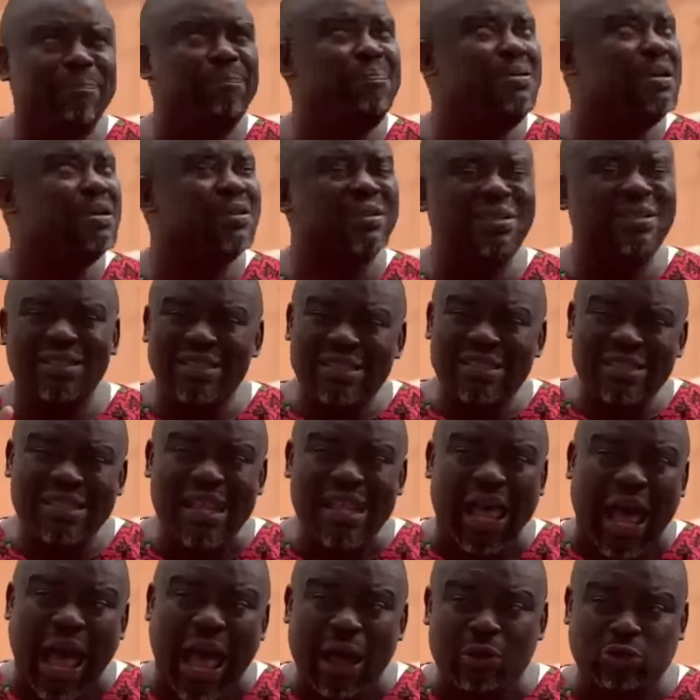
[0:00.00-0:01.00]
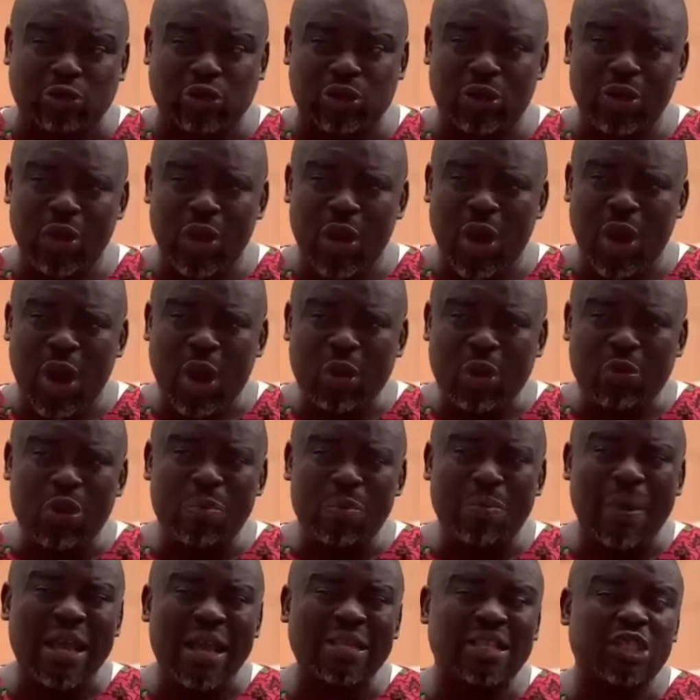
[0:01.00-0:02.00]
built this house
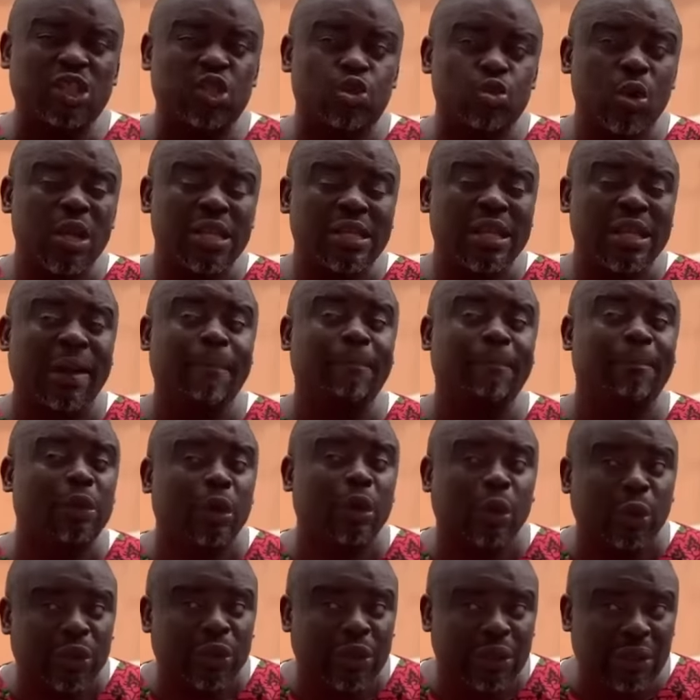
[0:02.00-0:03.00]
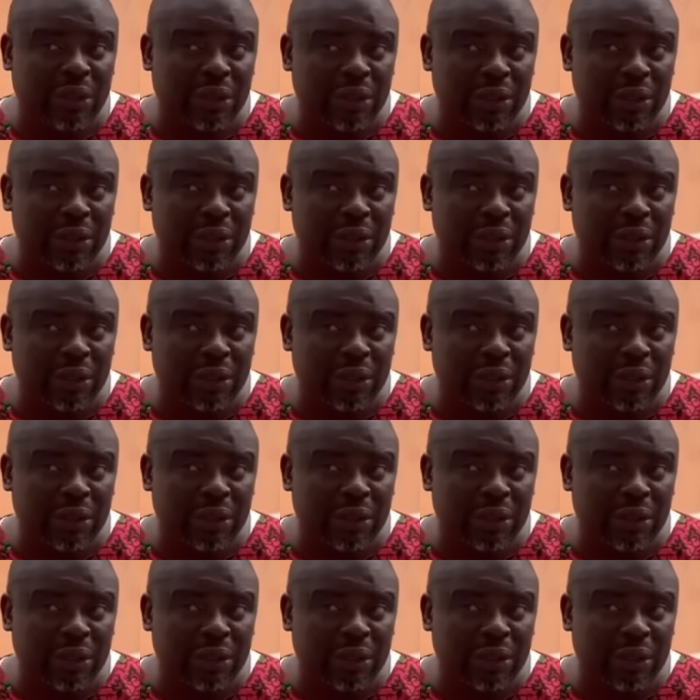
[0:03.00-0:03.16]
with my sweat and blood.